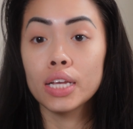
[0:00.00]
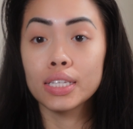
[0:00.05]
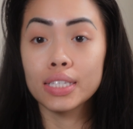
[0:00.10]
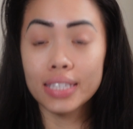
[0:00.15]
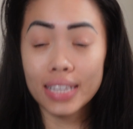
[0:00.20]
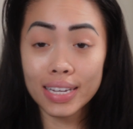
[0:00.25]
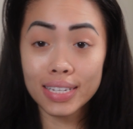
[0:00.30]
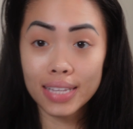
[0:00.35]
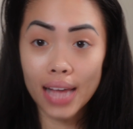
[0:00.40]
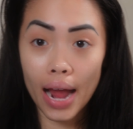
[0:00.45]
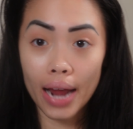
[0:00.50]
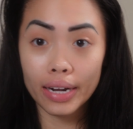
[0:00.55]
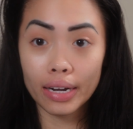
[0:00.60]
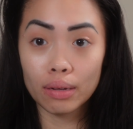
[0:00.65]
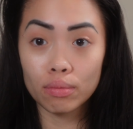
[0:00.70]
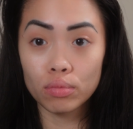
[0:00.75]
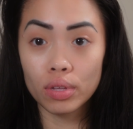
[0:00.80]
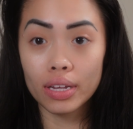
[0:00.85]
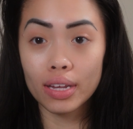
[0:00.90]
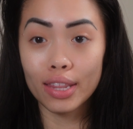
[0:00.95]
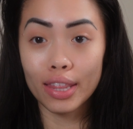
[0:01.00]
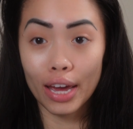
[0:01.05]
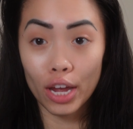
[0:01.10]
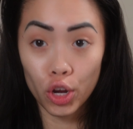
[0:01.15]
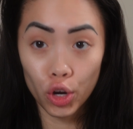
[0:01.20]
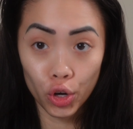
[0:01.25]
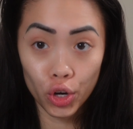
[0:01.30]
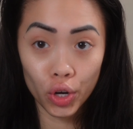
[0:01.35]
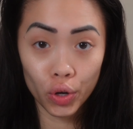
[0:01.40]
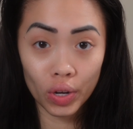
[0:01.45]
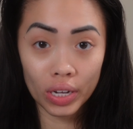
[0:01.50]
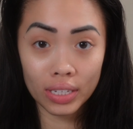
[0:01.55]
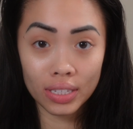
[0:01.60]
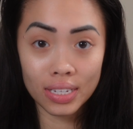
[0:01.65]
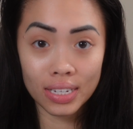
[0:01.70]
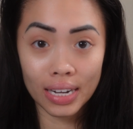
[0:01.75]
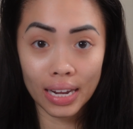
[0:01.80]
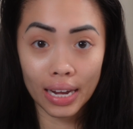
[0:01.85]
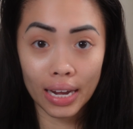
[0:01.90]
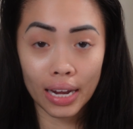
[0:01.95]
6 items that you're going
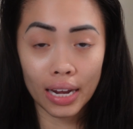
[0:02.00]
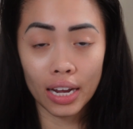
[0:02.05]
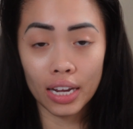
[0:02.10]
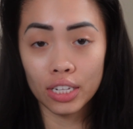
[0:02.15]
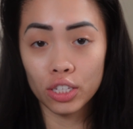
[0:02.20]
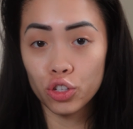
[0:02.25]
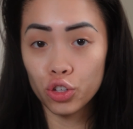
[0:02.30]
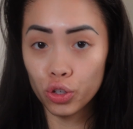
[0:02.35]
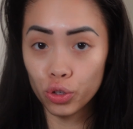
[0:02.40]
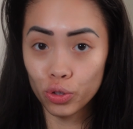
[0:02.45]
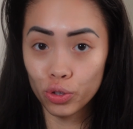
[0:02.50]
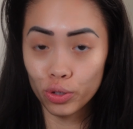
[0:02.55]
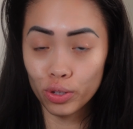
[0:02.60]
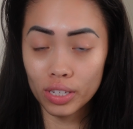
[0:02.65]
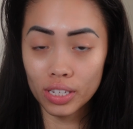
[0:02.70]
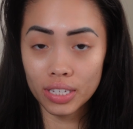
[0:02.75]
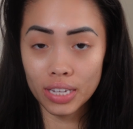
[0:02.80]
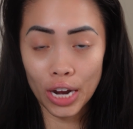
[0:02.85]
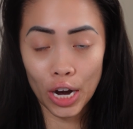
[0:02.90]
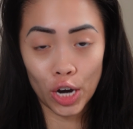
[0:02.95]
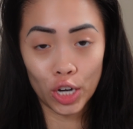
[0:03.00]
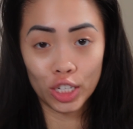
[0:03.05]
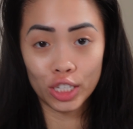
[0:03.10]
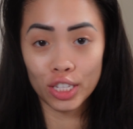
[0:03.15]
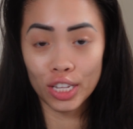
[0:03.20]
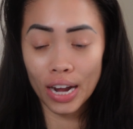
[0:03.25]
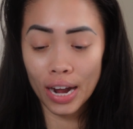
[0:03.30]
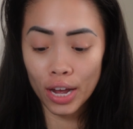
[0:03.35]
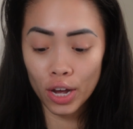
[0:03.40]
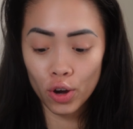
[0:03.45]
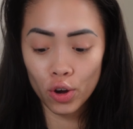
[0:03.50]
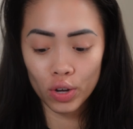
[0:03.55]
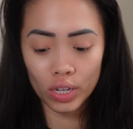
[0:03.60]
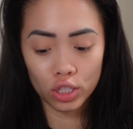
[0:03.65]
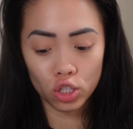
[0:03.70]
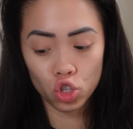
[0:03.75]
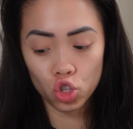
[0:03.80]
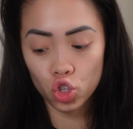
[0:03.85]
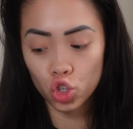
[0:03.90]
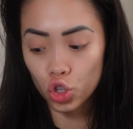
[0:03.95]
to need to do this hairstyle.
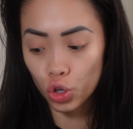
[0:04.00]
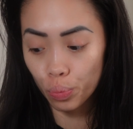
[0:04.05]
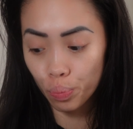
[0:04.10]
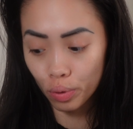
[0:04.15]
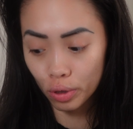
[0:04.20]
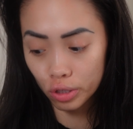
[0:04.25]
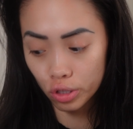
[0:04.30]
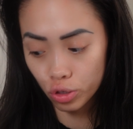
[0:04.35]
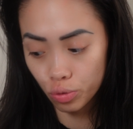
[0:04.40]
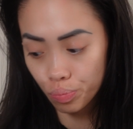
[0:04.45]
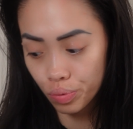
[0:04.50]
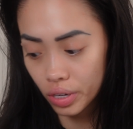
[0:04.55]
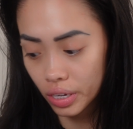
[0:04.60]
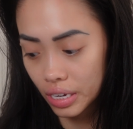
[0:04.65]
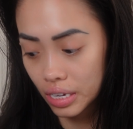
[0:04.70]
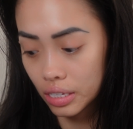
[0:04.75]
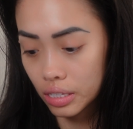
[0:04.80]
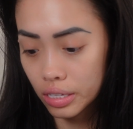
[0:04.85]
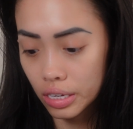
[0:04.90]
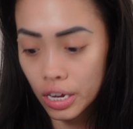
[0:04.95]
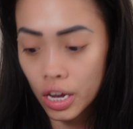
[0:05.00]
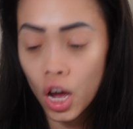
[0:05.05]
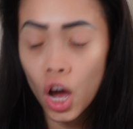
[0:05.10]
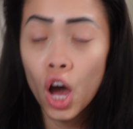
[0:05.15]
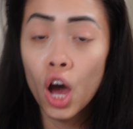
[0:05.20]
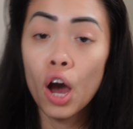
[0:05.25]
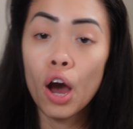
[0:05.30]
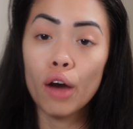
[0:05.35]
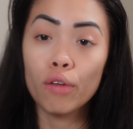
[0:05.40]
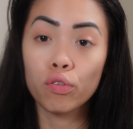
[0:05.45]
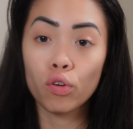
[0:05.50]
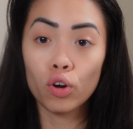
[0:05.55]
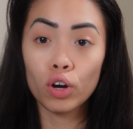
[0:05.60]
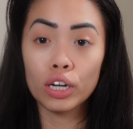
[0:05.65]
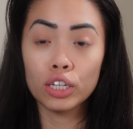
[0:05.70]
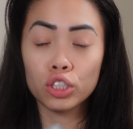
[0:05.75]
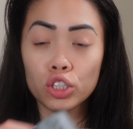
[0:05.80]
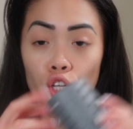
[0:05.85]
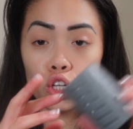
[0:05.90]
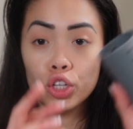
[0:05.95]
It's super easy. Of
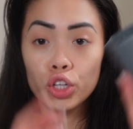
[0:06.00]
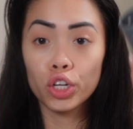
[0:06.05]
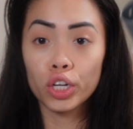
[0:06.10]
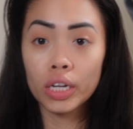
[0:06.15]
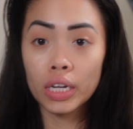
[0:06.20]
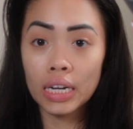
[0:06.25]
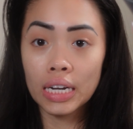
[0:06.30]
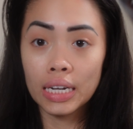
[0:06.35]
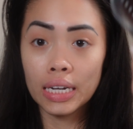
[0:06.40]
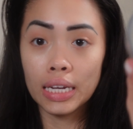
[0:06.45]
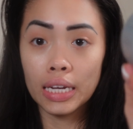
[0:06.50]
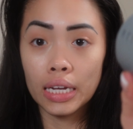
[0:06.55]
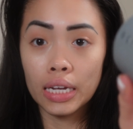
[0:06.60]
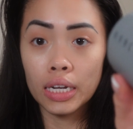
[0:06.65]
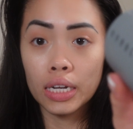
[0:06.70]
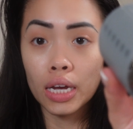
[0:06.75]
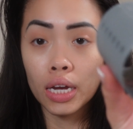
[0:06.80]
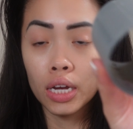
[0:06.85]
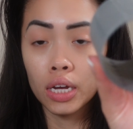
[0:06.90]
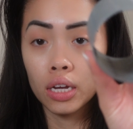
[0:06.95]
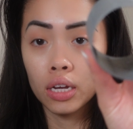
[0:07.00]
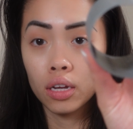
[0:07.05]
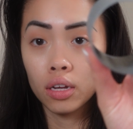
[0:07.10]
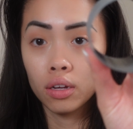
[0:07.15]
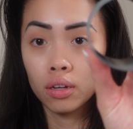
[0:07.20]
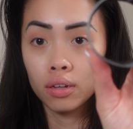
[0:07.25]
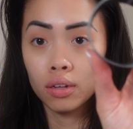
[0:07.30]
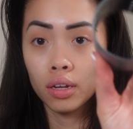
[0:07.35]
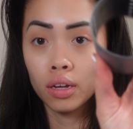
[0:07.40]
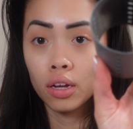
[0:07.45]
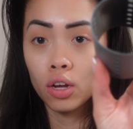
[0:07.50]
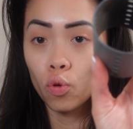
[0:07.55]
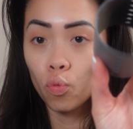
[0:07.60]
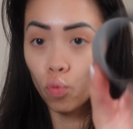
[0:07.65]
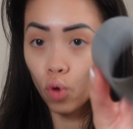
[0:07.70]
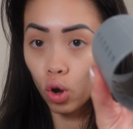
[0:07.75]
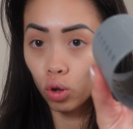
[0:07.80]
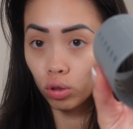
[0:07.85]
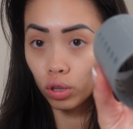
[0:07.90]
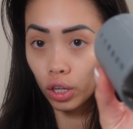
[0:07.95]
course, you're gonna need
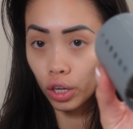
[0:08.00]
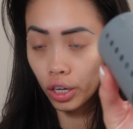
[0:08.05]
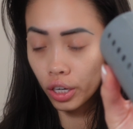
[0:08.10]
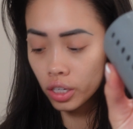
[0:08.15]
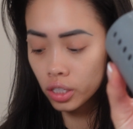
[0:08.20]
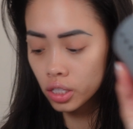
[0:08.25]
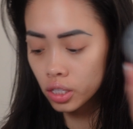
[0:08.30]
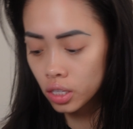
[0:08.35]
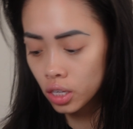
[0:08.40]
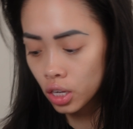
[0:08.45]
rollers.